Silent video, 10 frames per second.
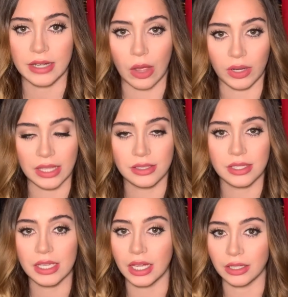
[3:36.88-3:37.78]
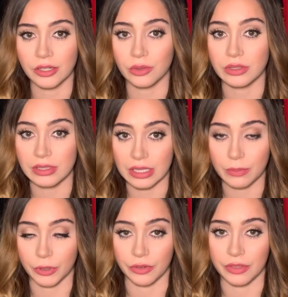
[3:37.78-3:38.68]
Now let's dig a little
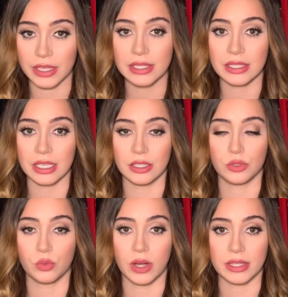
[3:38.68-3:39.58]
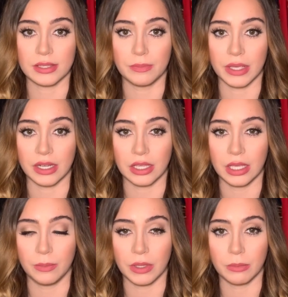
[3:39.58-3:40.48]
deeper. This is what's been
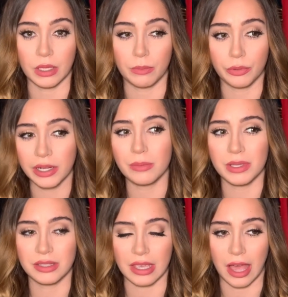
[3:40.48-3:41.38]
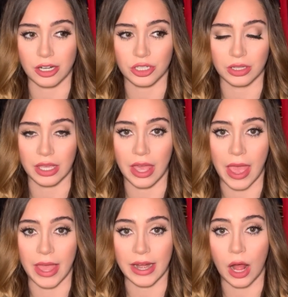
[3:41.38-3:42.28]
keeping me pretty busy actually,
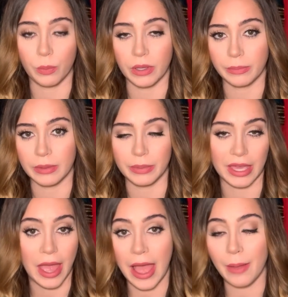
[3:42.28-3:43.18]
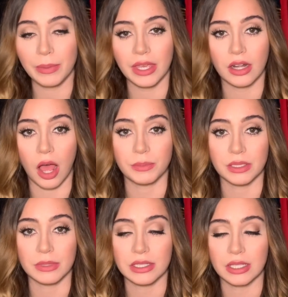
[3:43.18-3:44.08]
and helping me be happy and
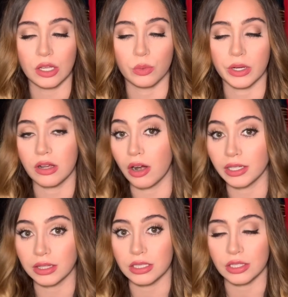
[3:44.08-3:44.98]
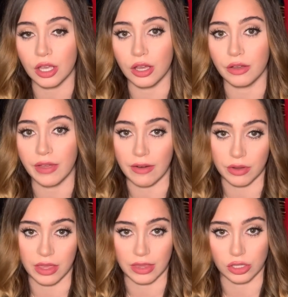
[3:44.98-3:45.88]
optimistic regardless of
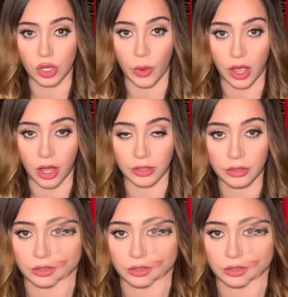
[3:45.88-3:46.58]
everything that's going on.